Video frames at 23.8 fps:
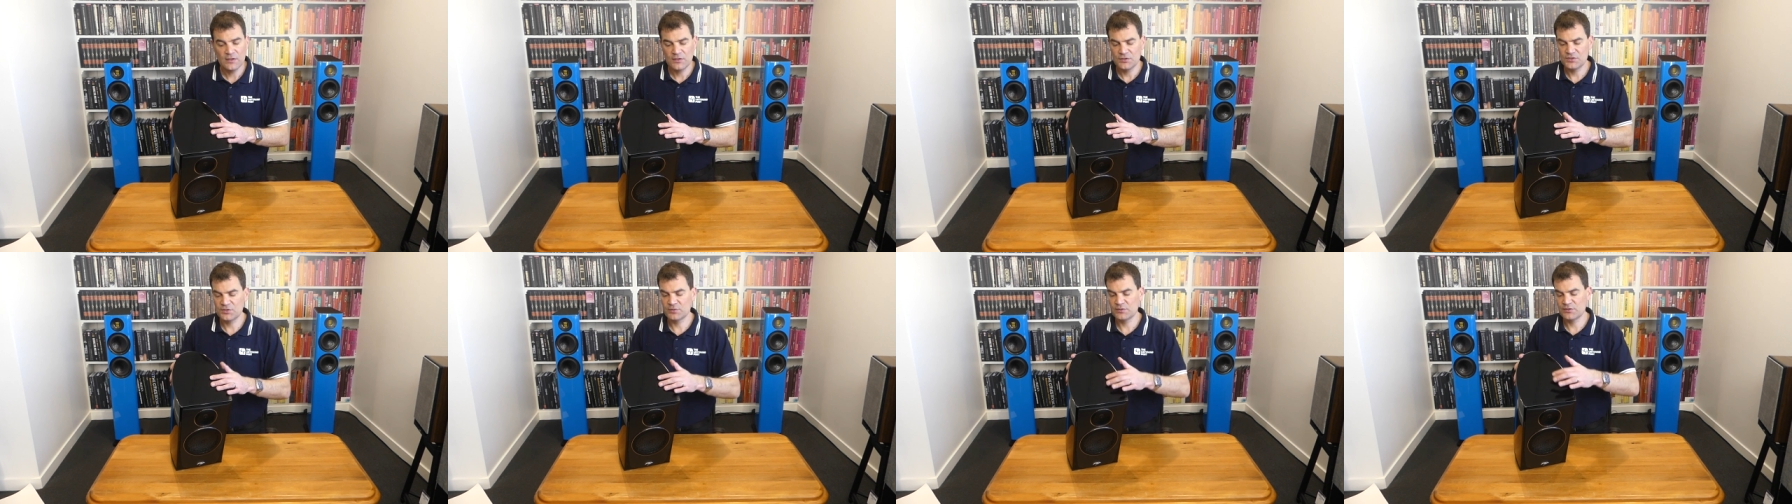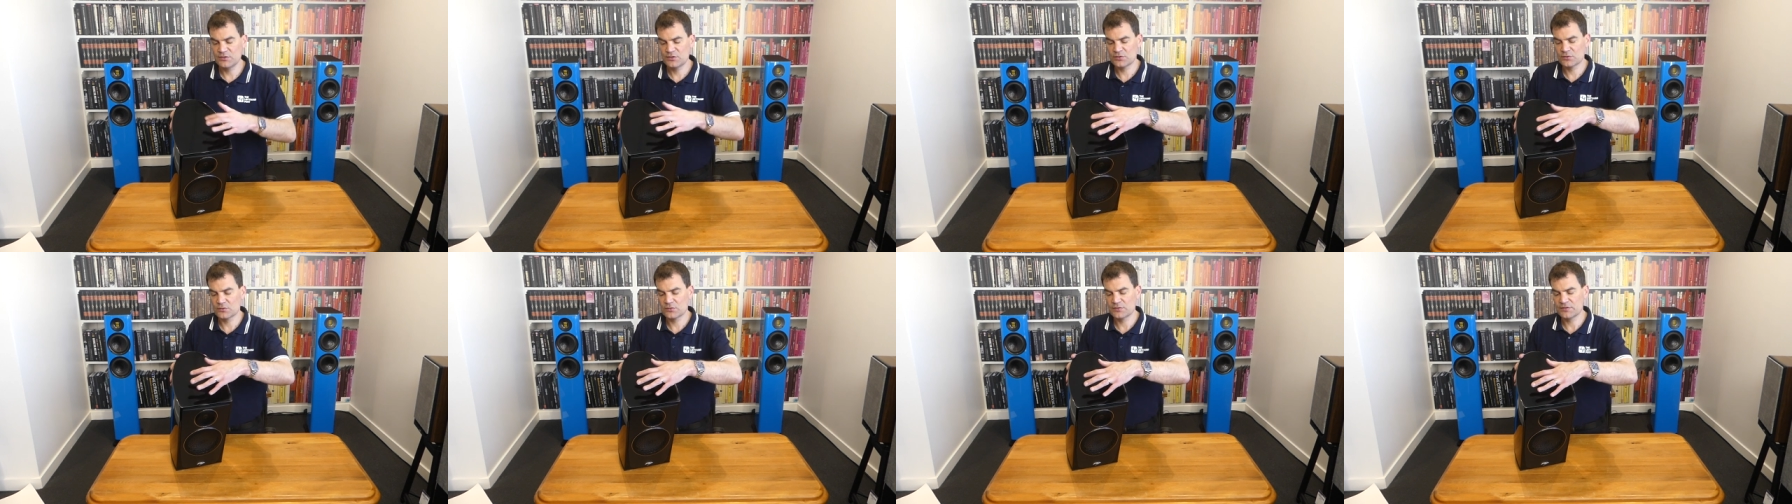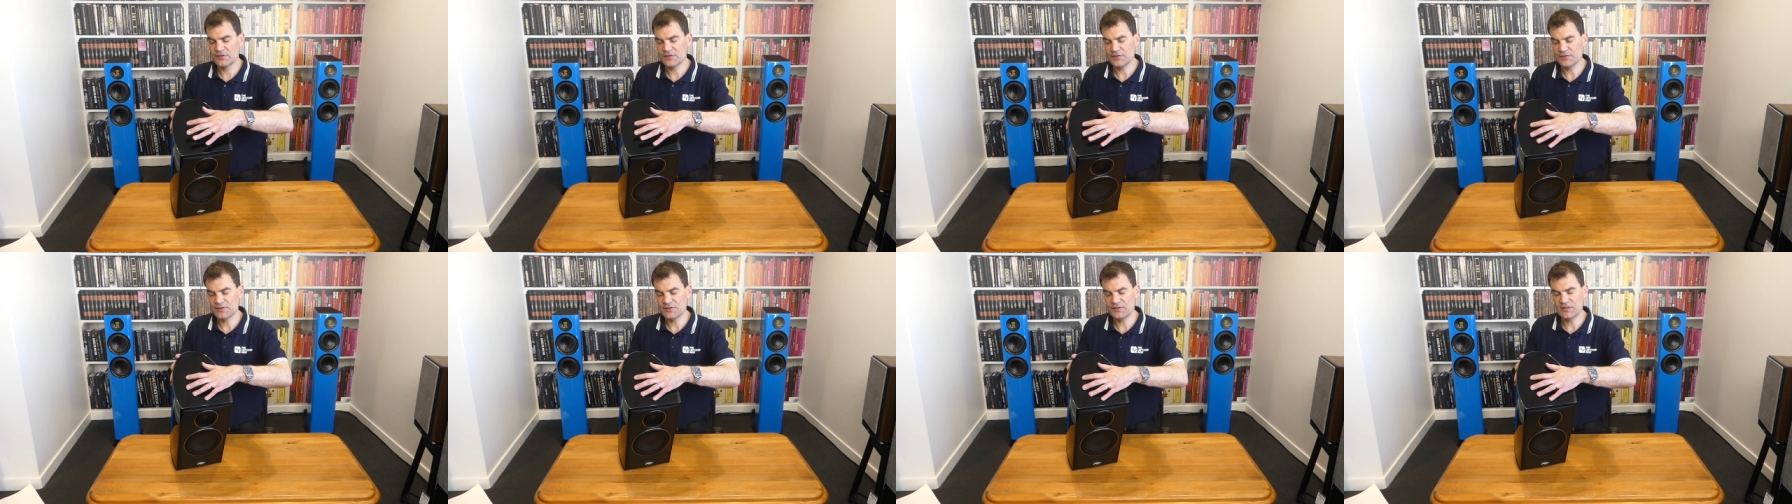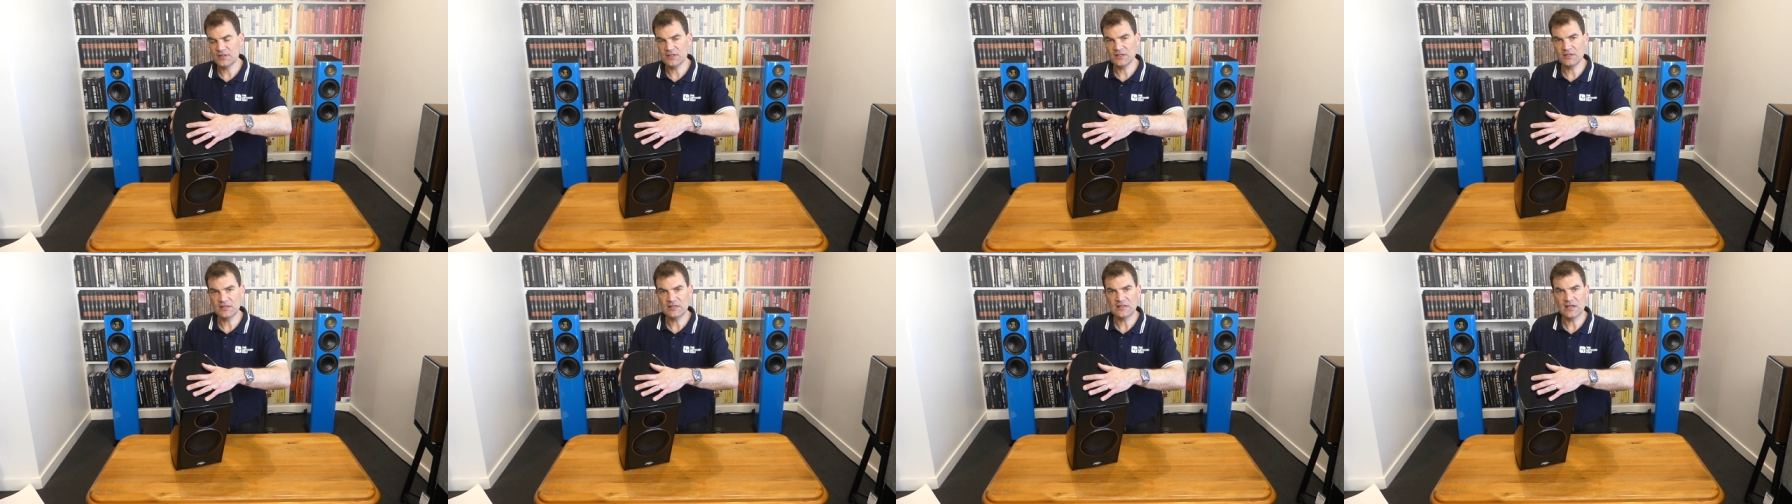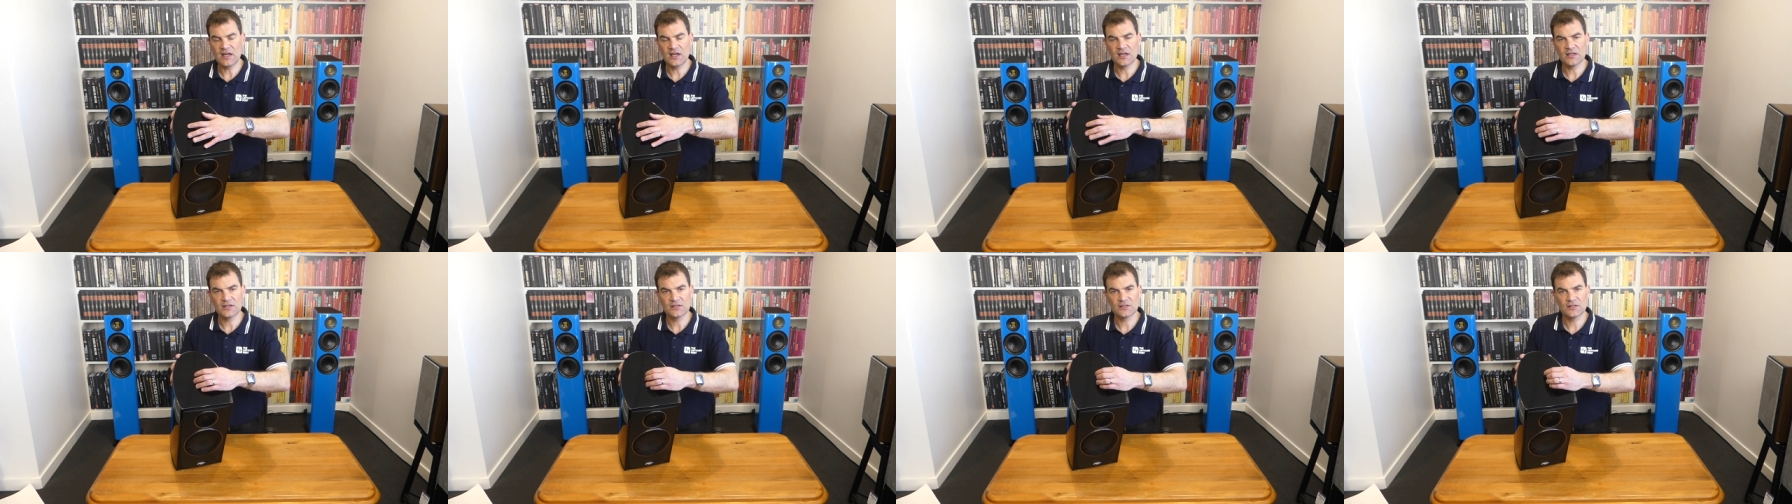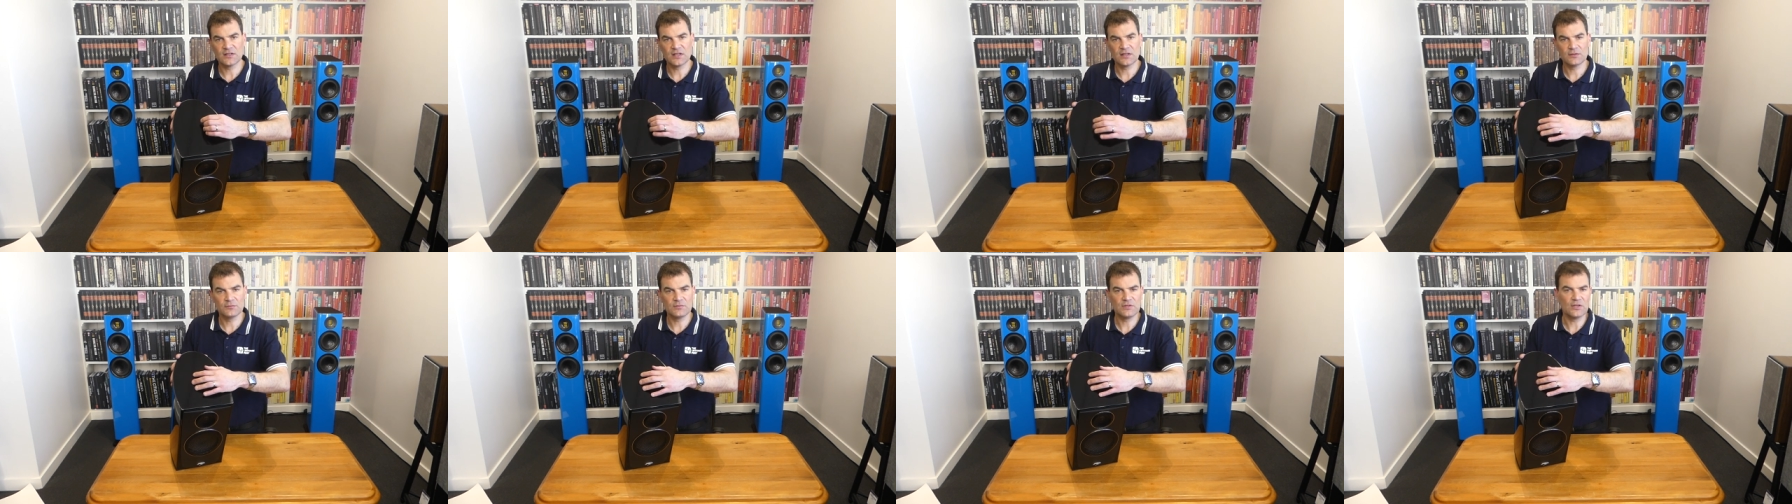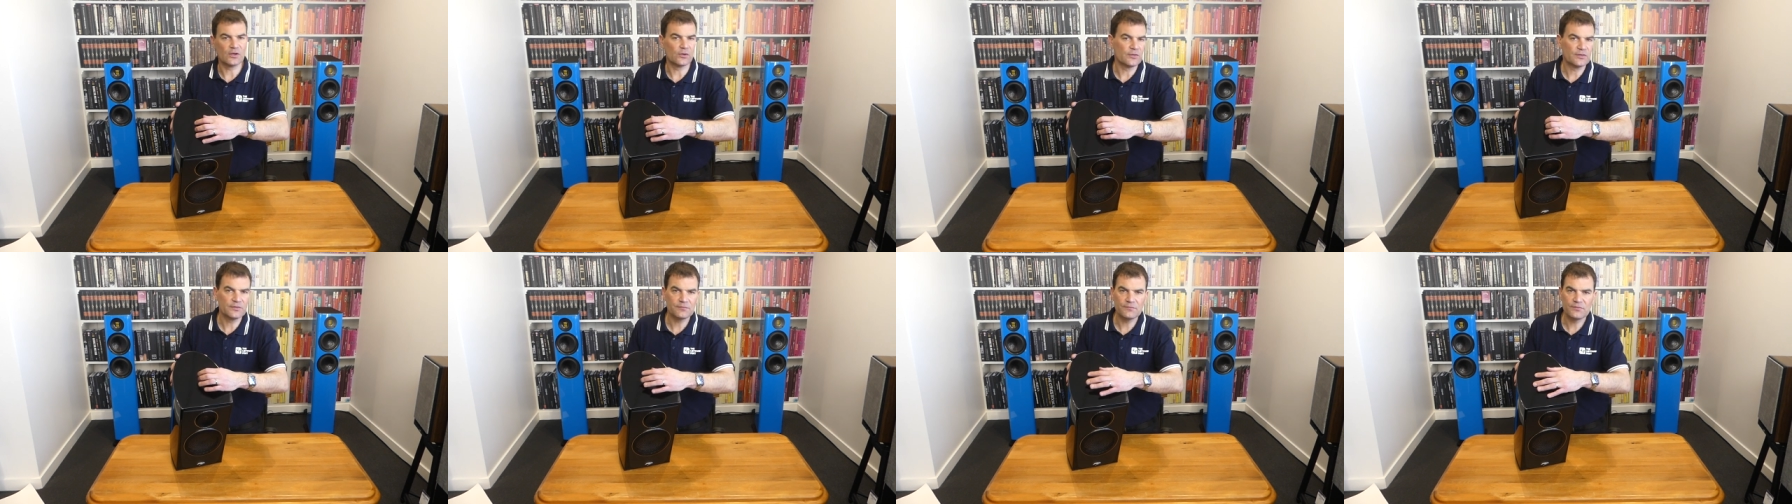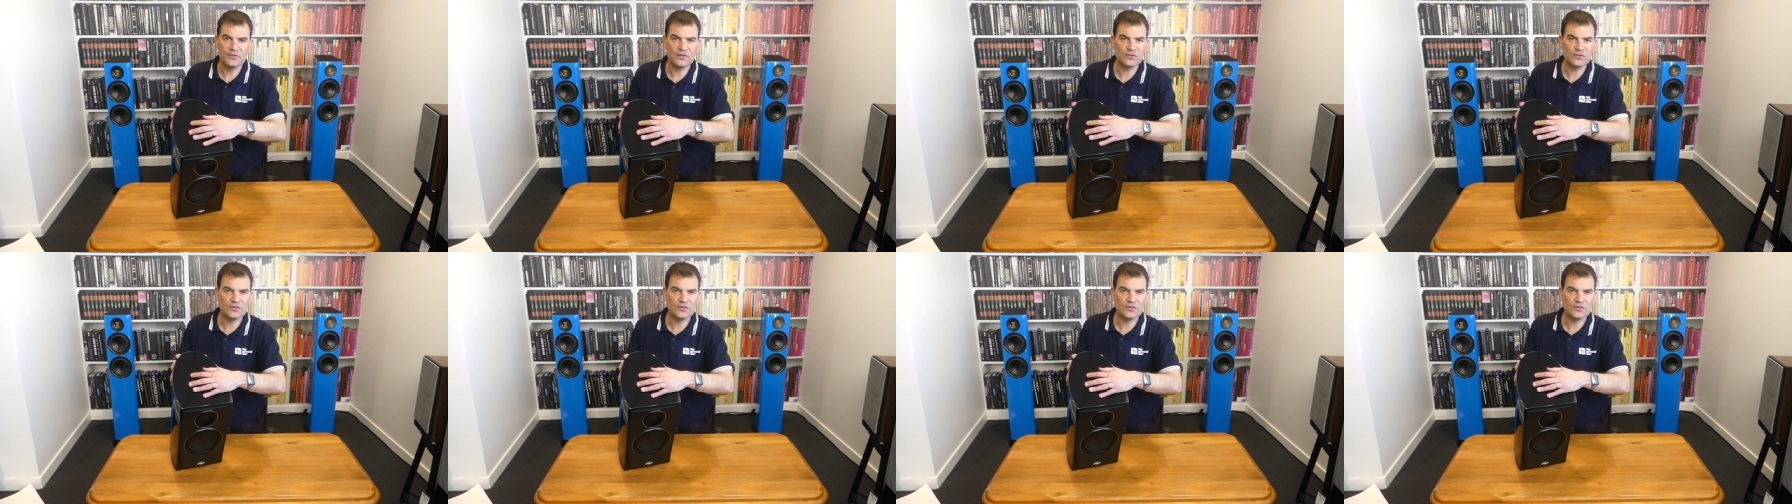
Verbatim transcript: to ensure that the uh, uh you know the,